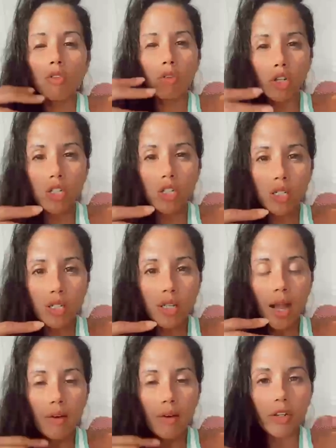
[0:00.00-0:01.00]

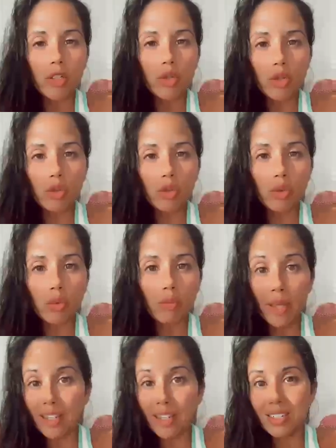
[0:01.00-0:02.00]
versus having to
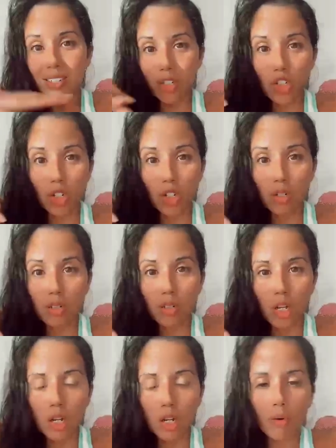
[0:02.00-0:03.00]
make a decision,
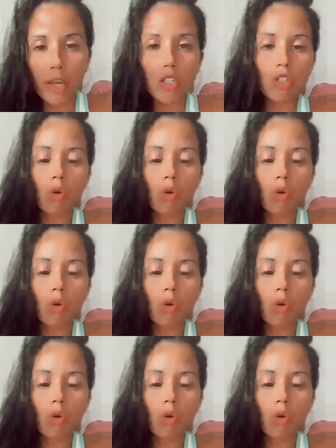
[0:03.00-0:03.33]
right?